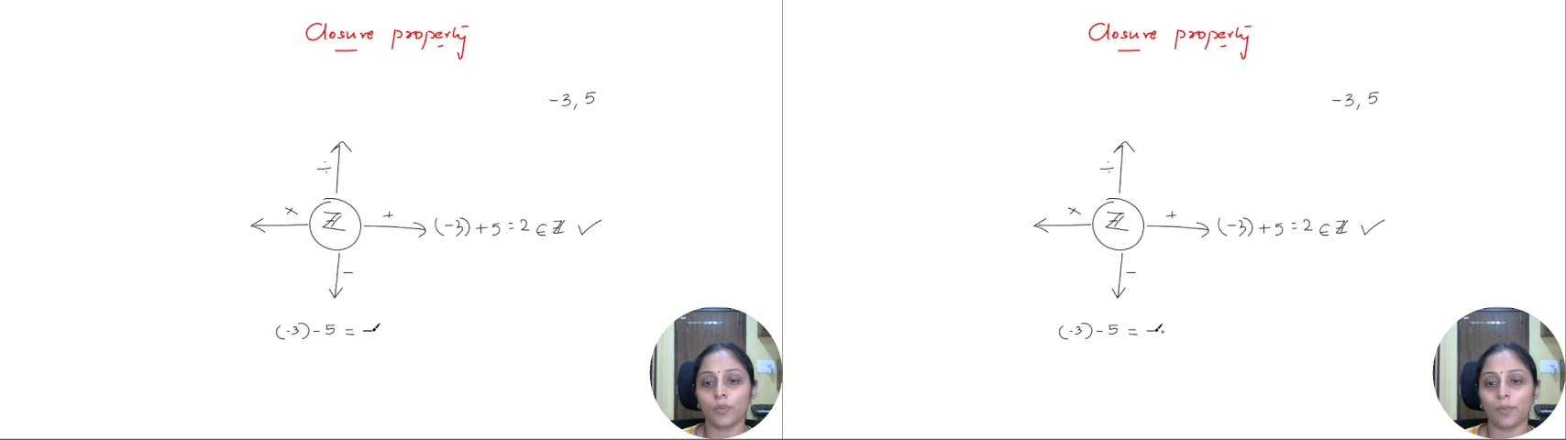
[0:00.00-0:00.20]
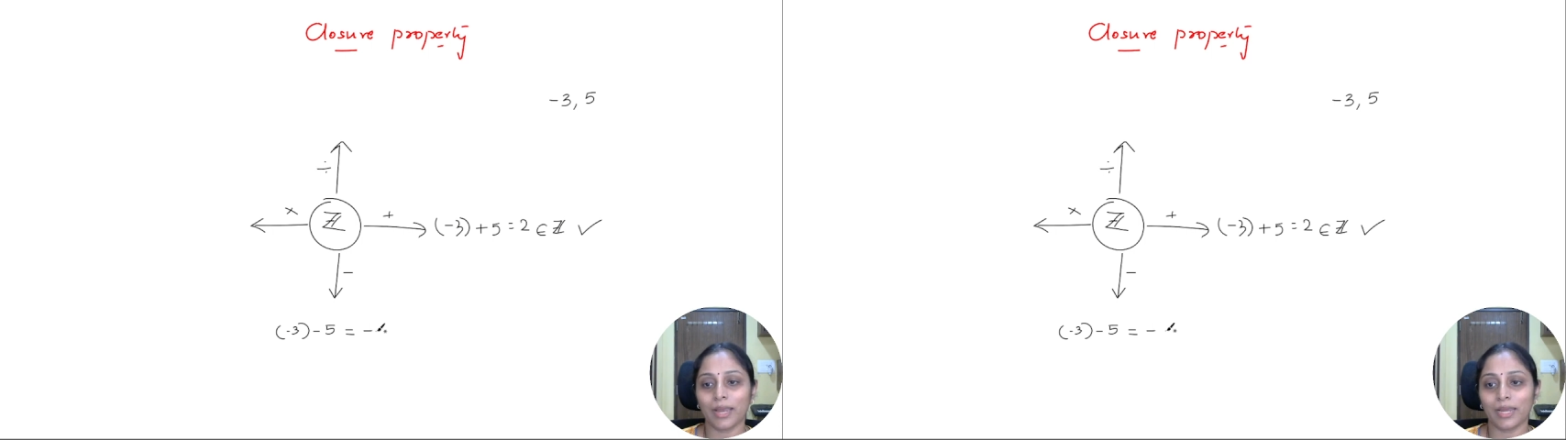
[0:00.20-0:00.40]

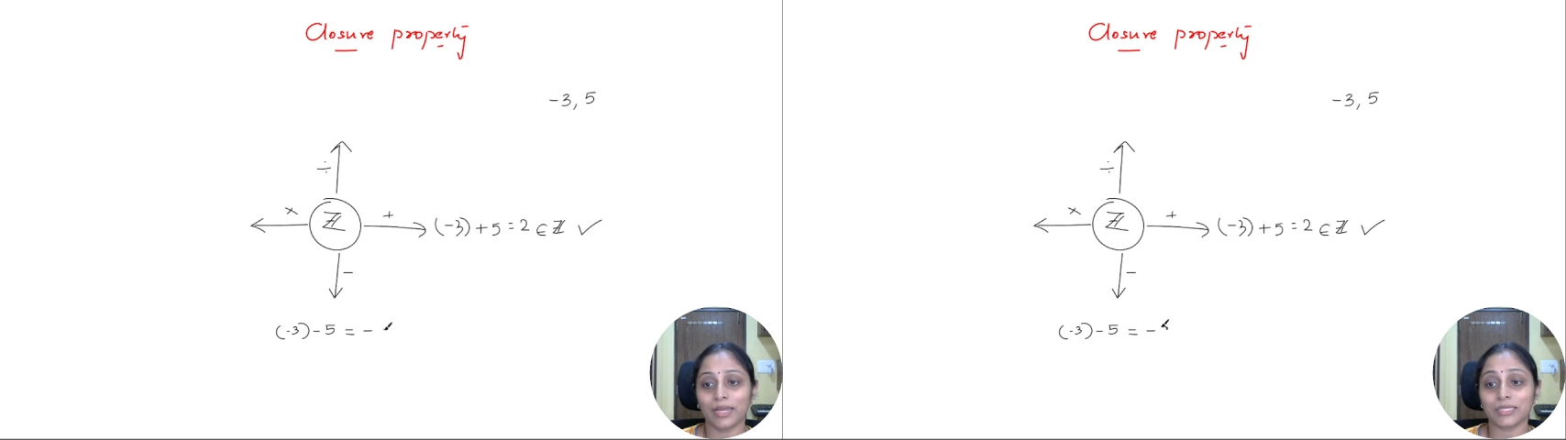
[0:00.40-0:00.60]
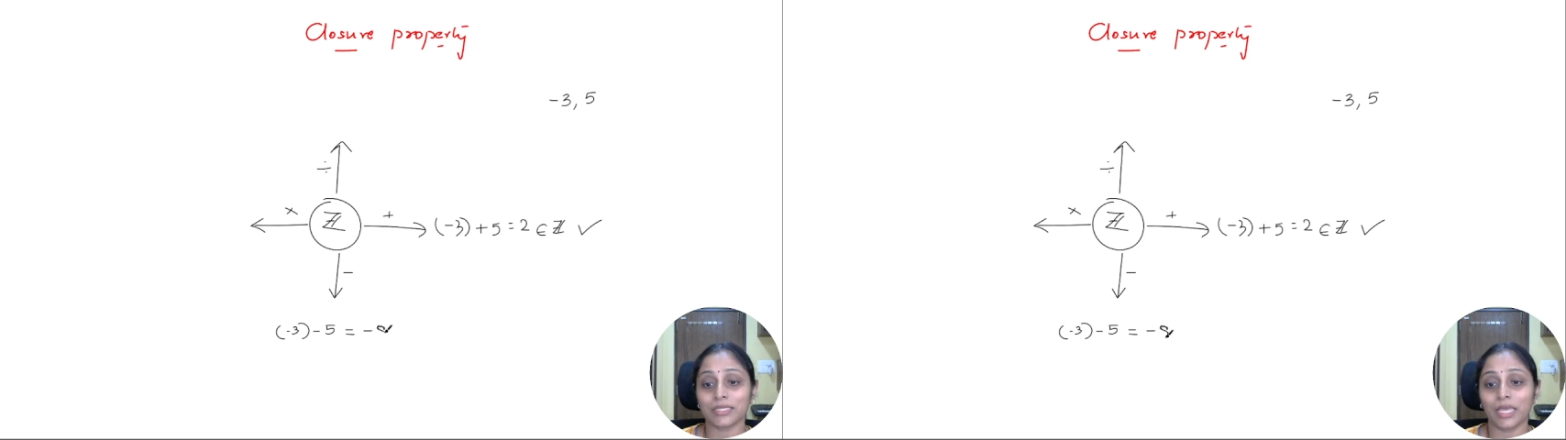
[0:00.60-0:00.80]

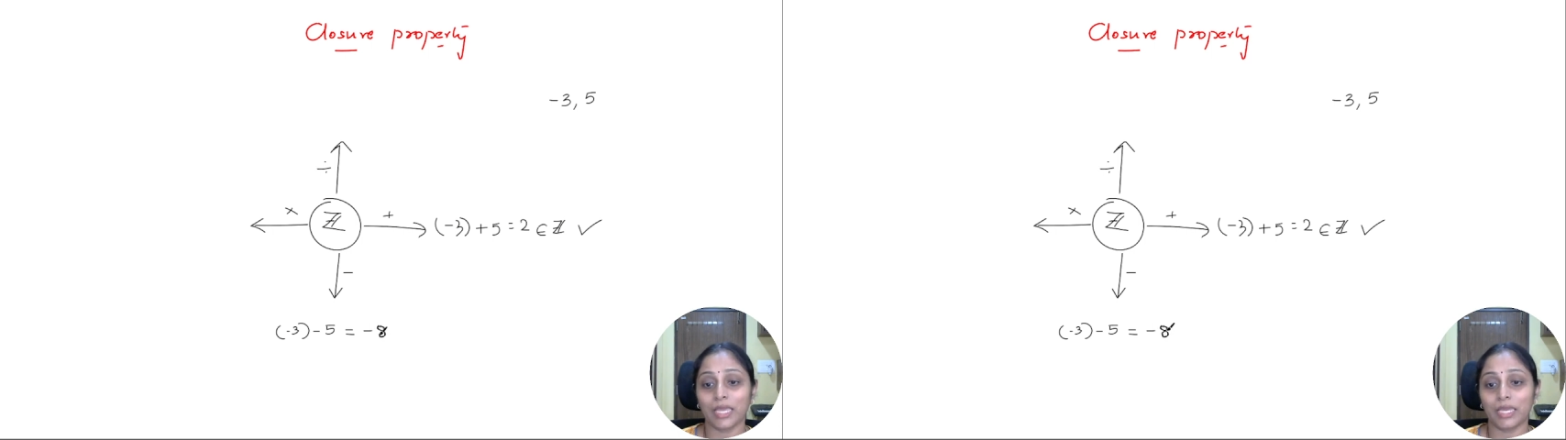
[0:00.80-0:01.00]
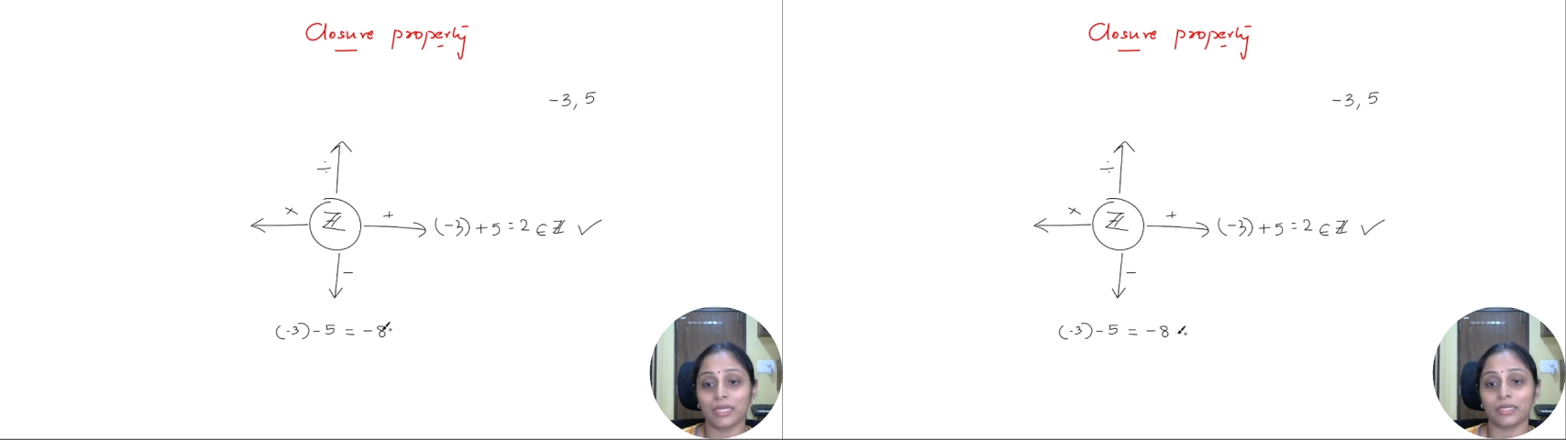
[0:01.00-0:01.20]
minus
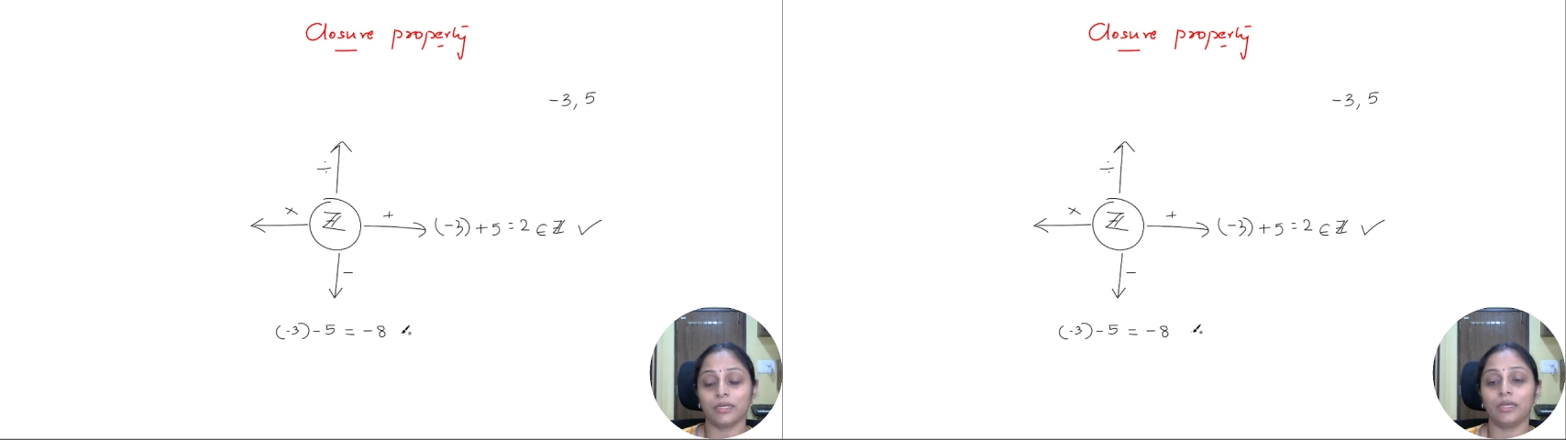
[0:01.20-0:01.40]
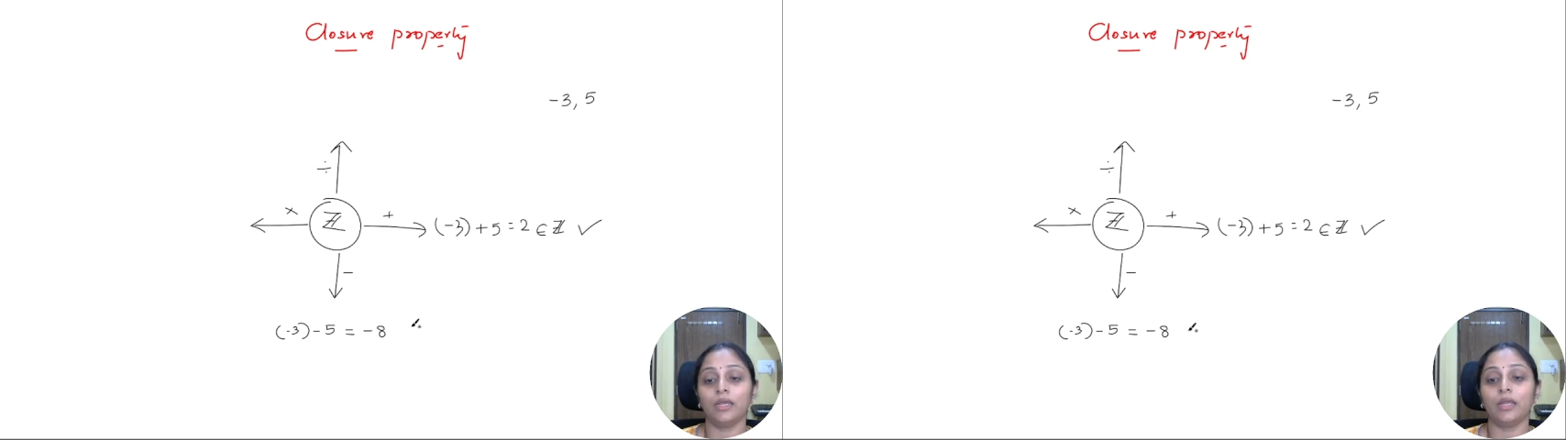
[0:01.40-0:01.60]
8.
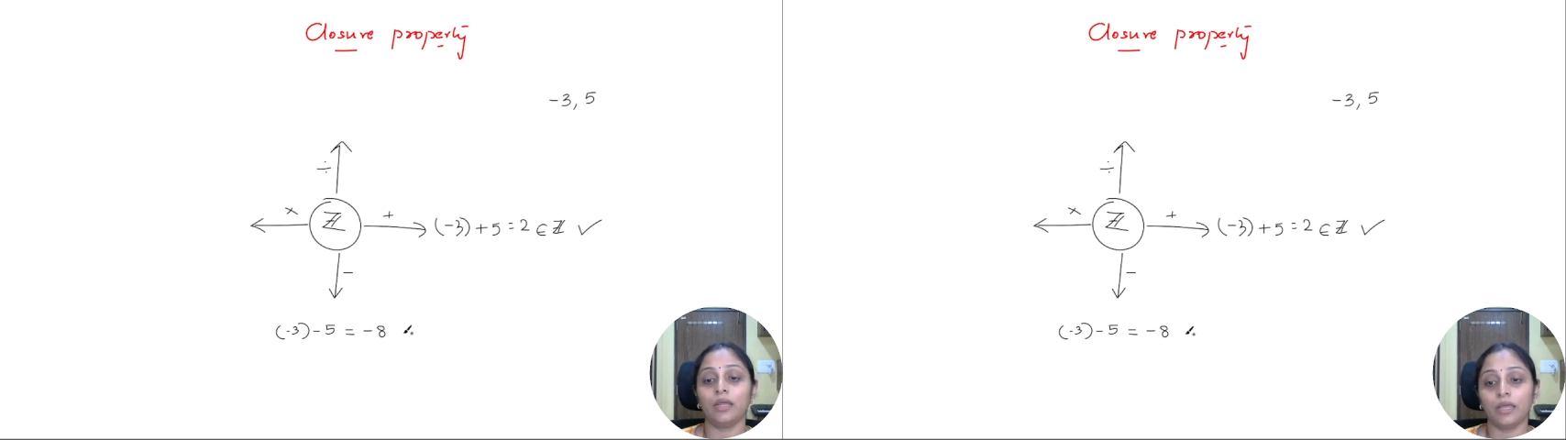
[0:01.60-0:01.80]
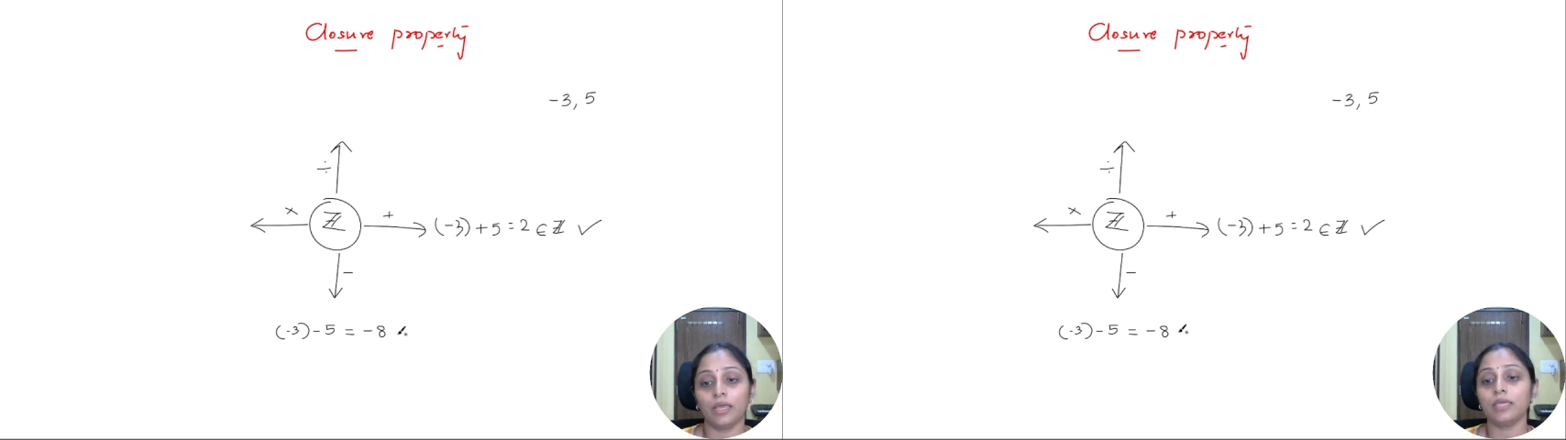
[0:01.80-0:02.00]

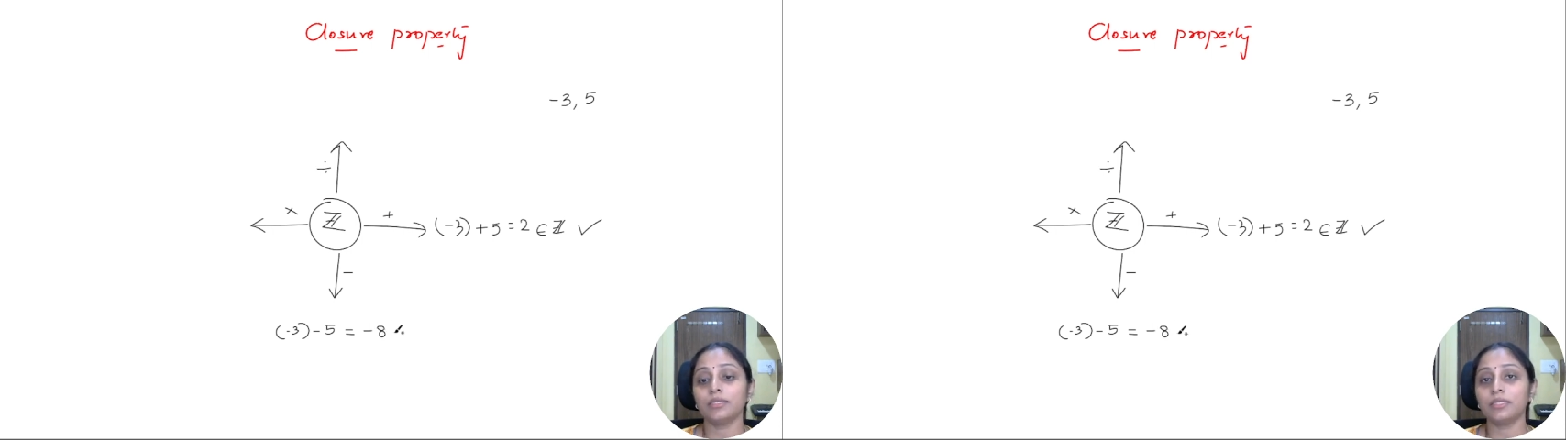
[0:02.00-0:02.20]
Is